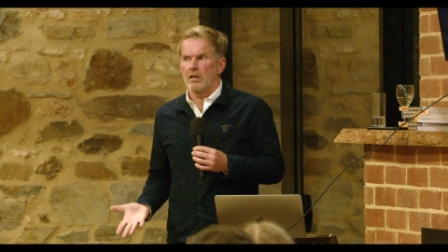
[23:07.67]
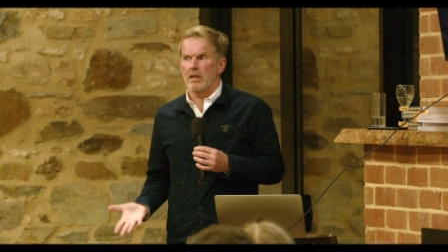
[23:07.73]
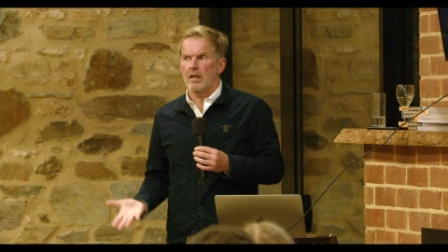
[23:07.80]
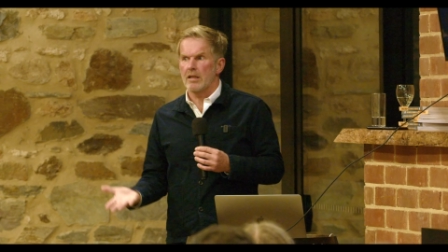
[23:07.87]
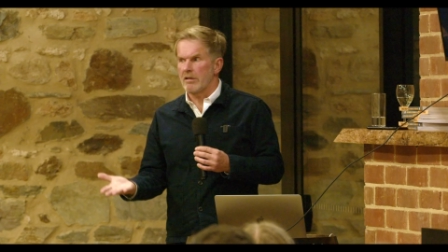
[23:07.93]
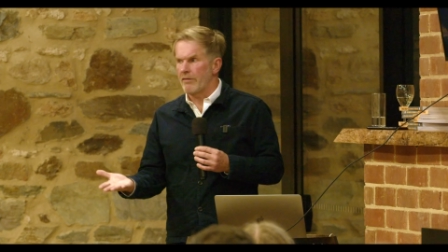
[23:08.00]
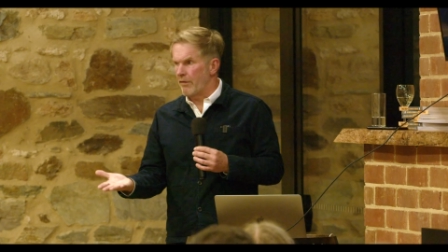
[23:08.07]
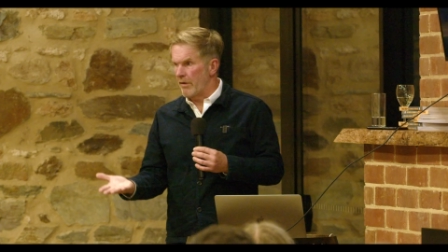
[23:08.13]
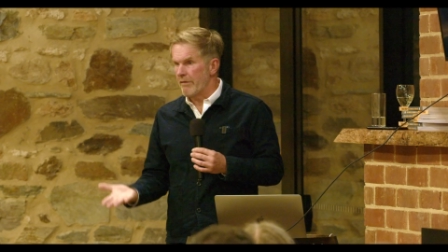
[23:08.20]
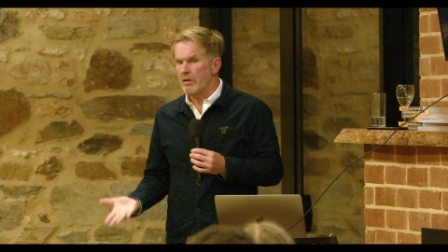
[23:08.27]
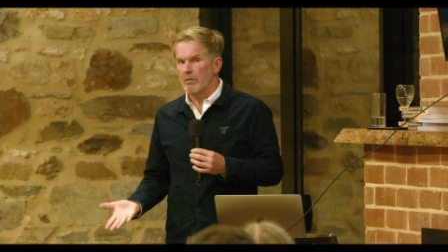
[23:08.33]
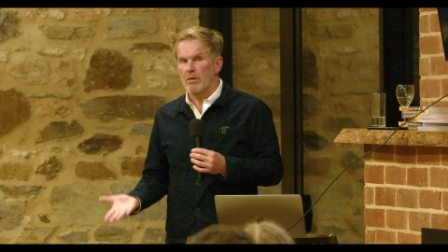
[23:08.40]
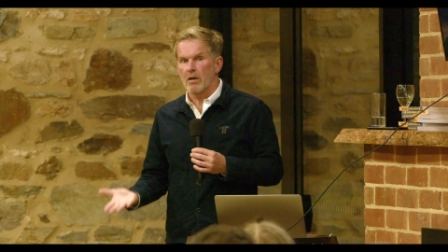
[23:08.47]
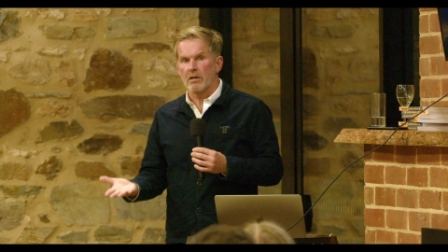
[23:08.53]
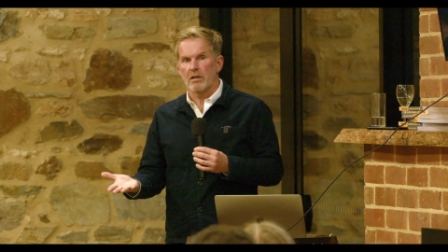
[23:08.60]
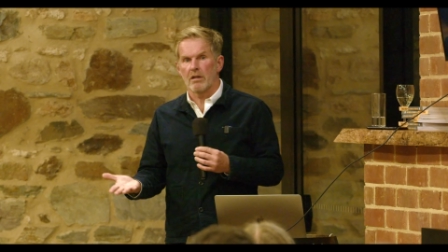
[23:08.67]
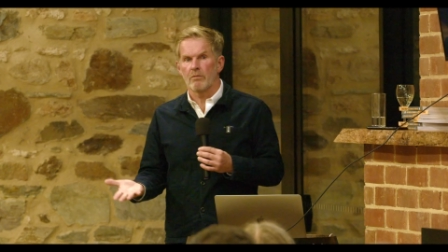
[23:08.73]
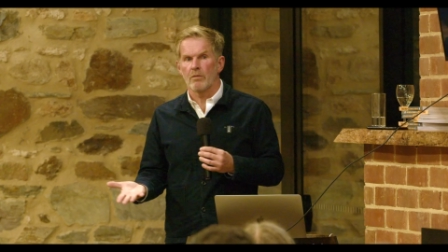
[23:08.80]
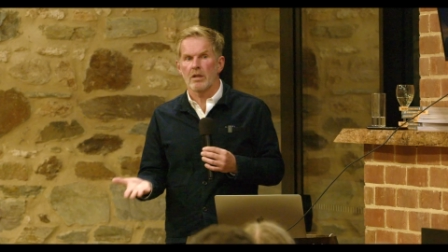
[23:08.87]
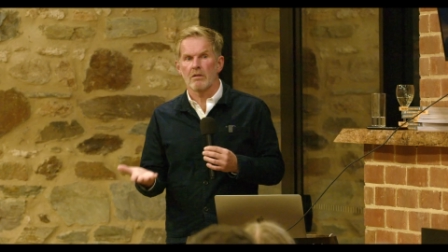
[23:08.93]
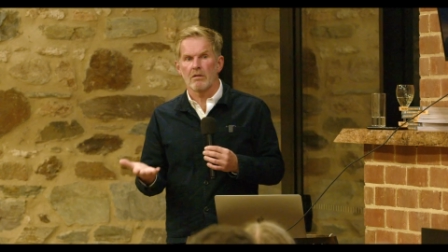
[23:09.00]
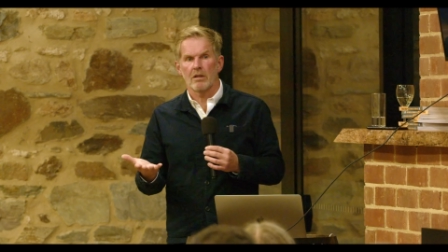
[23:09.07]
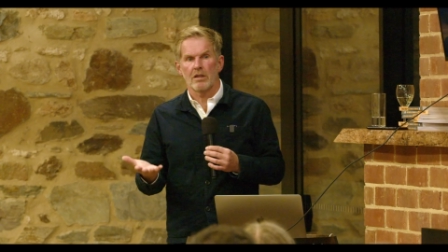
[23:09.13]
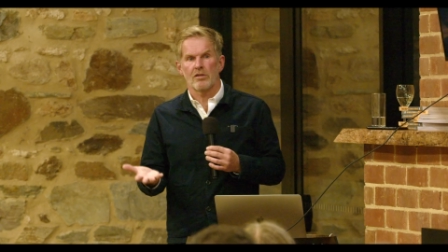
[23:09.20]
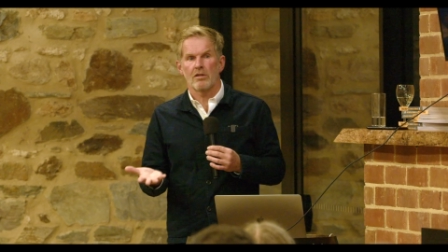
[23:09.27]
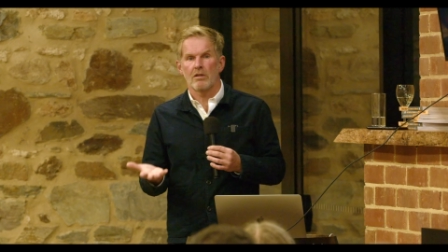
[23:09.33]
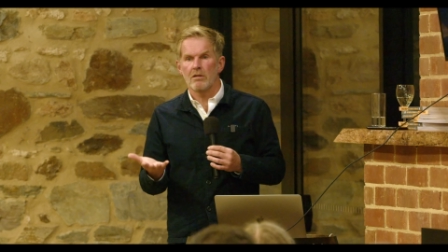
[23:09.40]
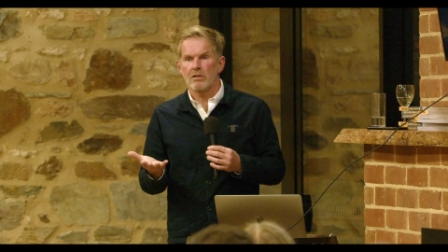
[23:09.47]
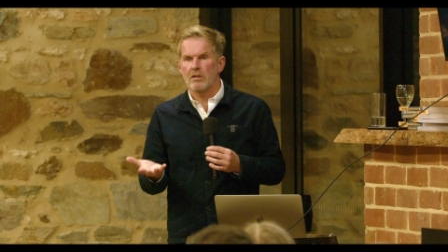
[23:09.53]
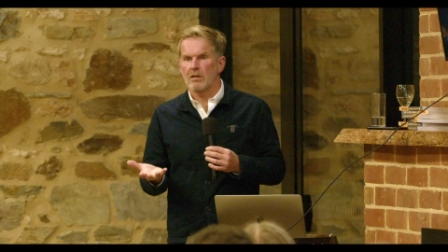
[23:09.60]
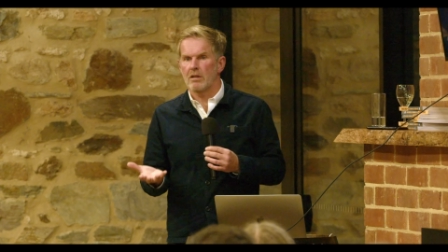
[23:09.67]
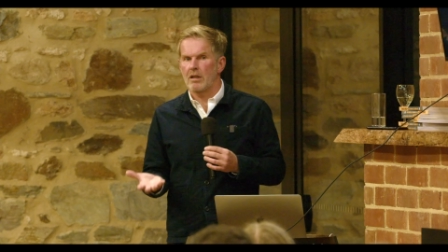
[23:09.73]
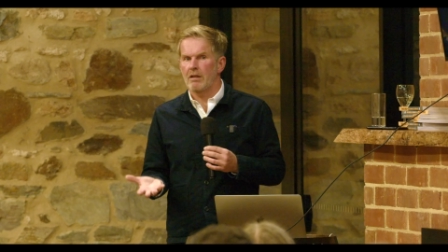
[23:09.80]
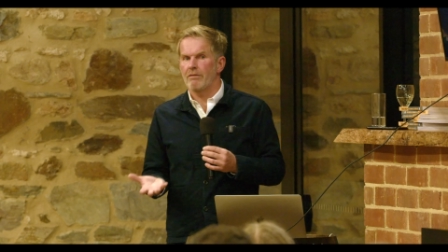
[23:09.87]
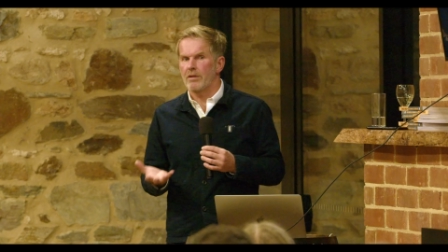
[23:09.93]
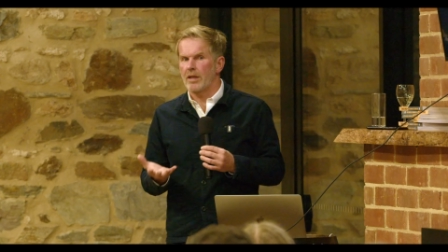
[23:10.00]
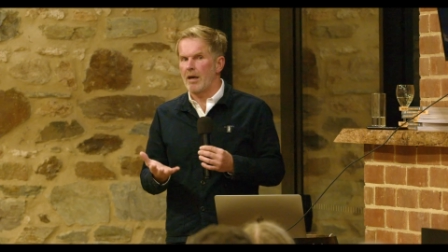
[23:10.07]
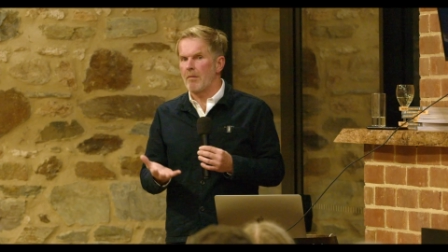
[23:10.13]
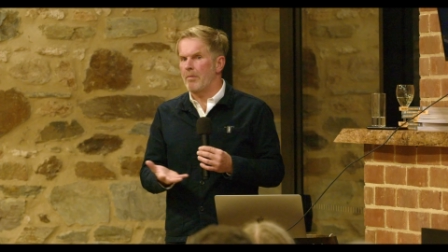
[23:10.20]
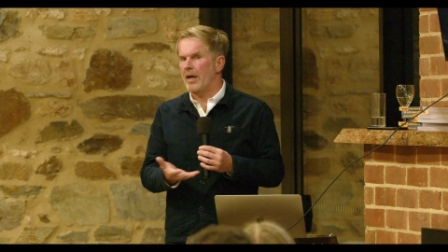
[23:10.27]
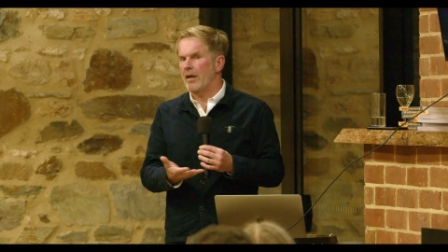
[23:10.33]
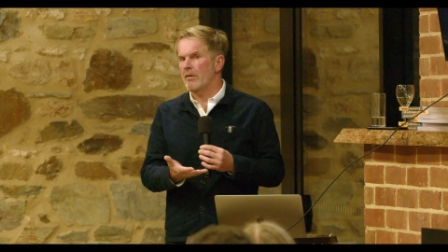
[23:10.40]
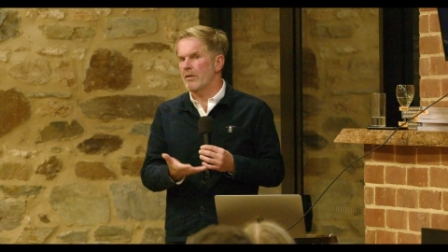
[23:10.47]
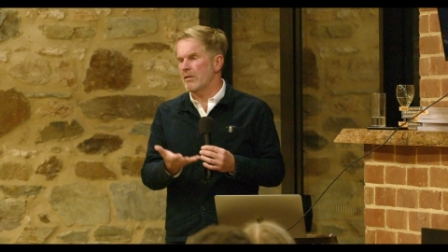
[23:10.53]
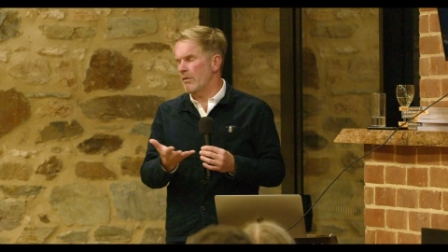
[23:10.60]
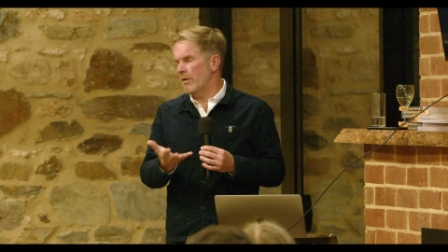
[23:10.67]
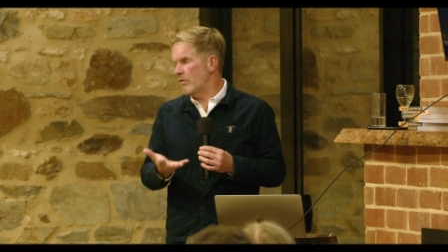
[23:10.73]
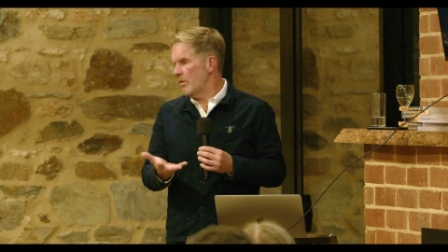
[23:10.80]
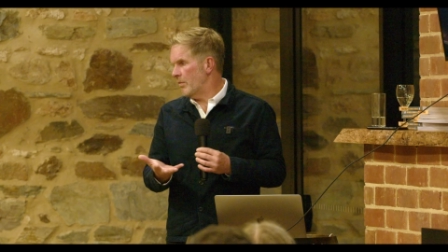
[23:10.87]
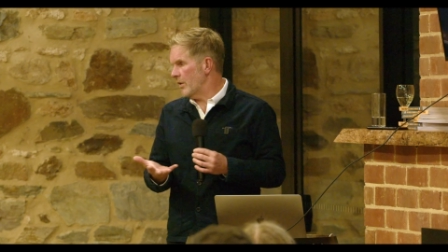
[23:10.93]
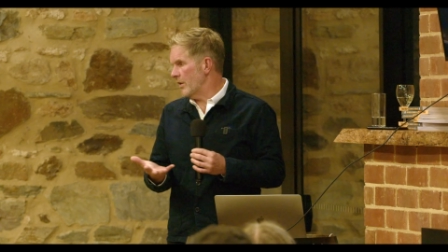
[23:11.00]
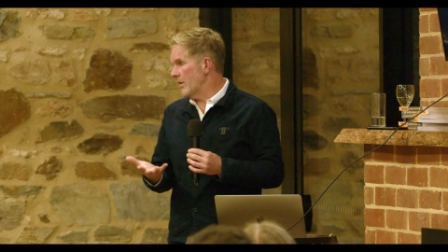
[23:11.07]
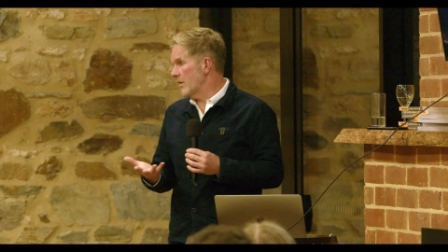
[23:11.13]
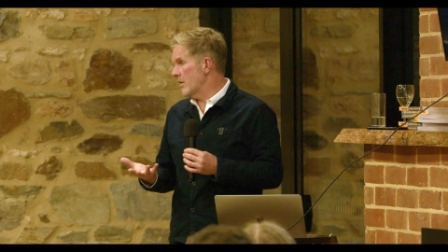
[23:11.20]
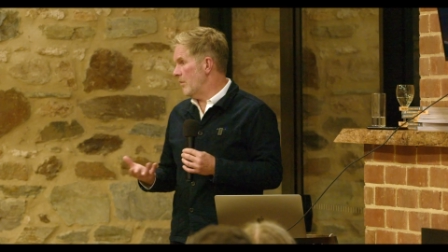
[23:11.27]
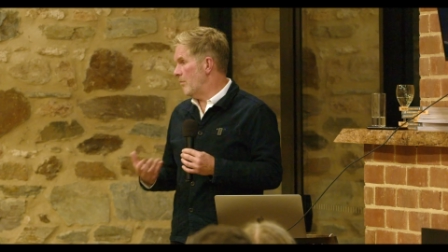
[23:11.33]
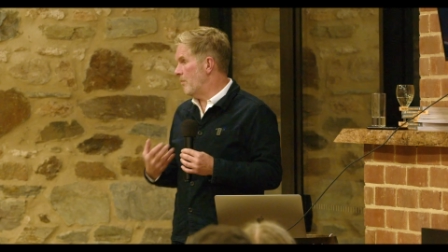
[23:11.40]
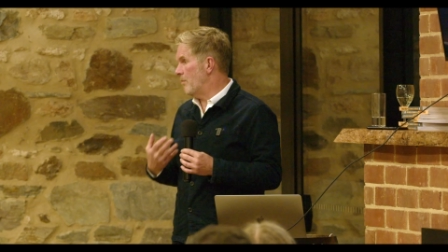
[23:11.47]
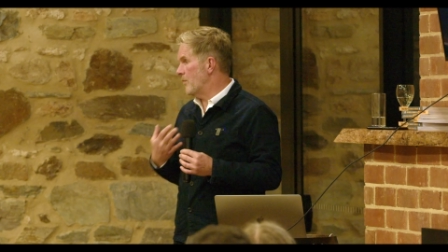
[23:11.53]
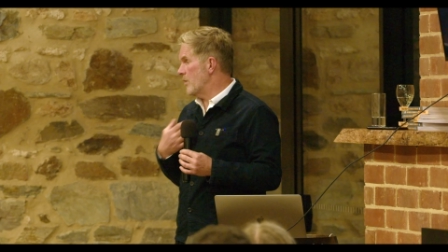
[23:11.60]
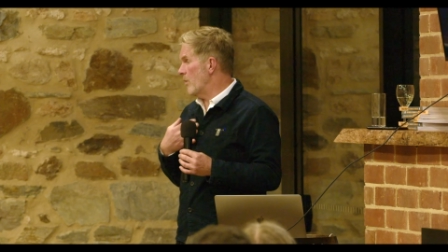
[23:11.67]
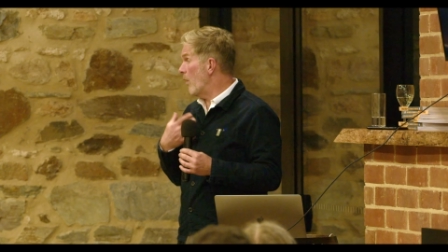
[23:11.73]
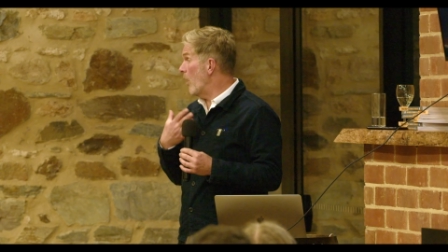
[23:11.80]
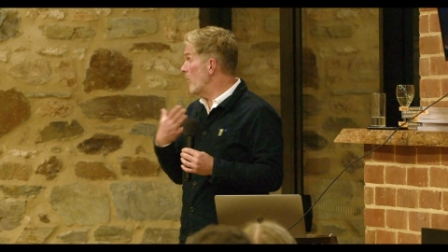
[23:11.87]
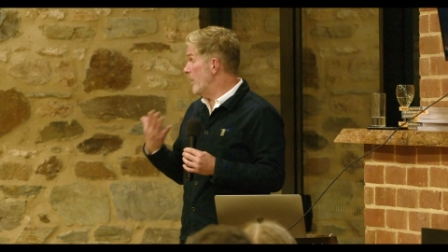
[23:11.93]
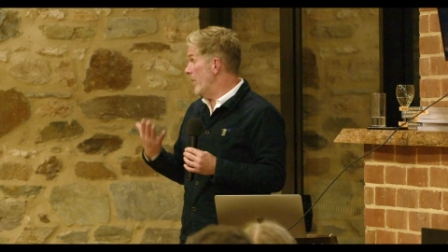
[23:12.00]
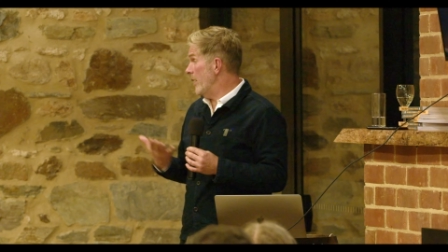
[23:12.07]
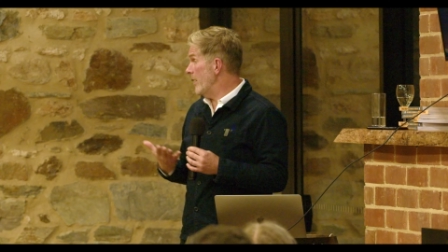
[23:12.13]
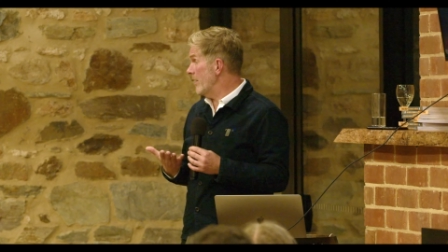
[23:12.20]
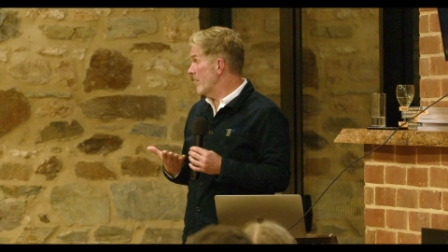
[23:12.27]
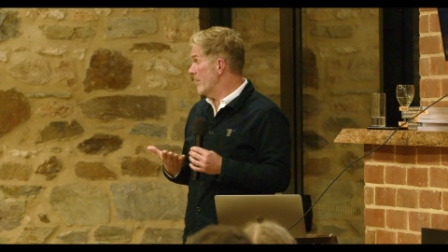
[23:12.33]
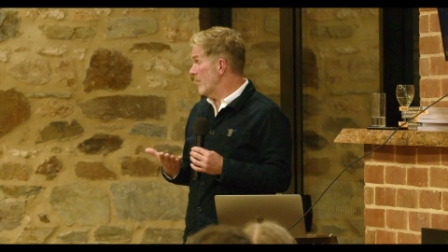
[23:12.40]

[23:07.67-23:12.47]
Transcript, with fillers: it's for everyone. And when as soon as you give that power to everybody to, to own it,